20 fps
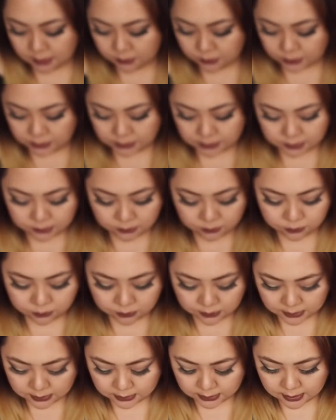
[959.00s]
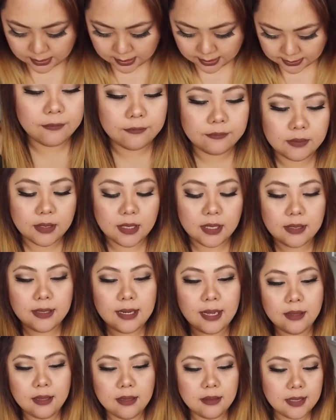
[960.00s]
which is really nice.
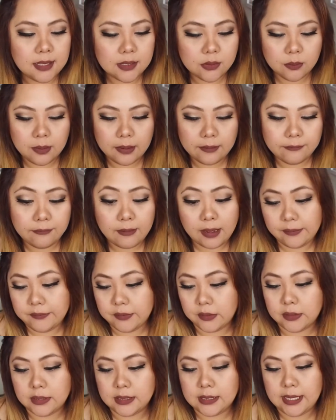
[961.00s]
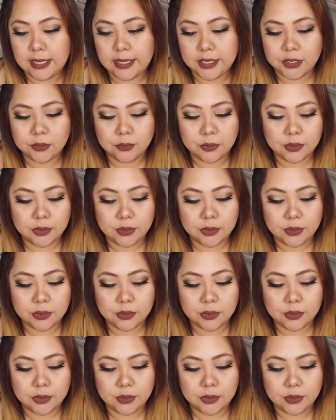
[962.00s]
Now, I think these are about $5 each,